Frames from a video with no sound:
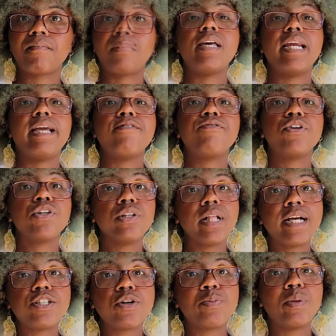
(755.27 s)
Then a
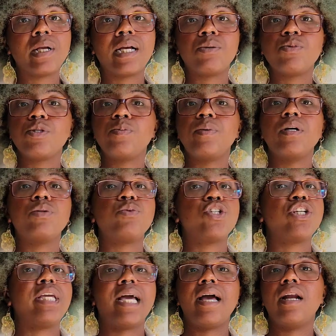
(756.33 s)
fertilizer plant was built, which
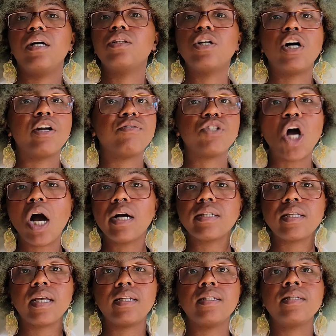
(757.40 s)
again, a lot of
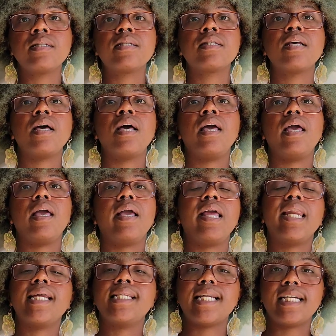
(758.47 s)
toxins.
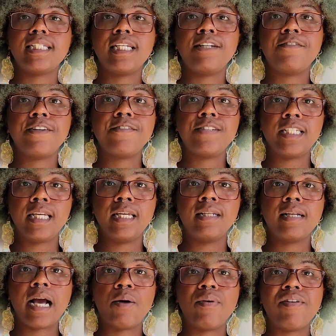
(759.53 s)
In nineteen fifteen,
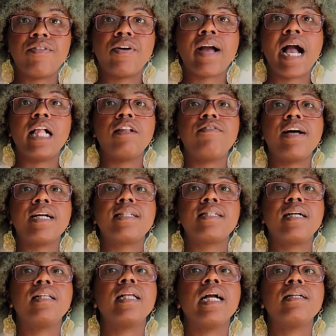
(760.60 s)
however, Halifax
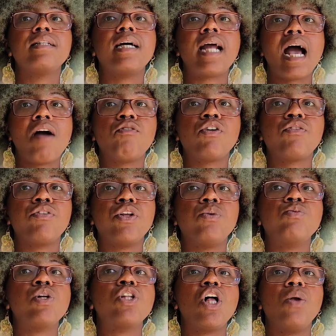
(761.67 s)
declared that Africville
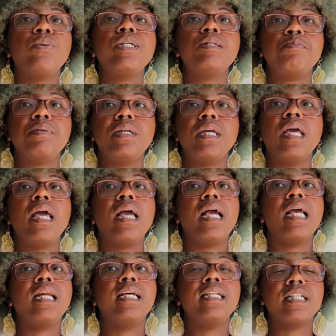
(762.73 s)
will always be
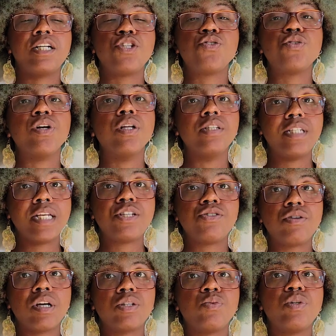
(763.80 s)
an industrial
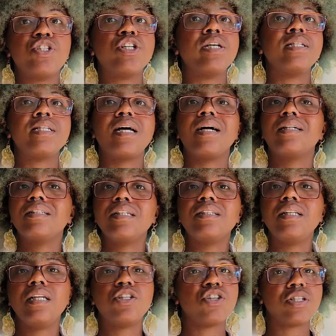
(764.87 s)
district, which is
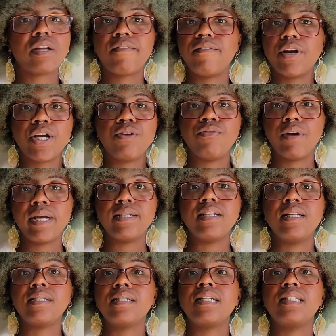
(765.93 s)
clearly just a very
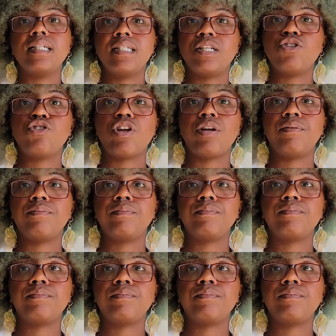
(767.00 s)
racist decision.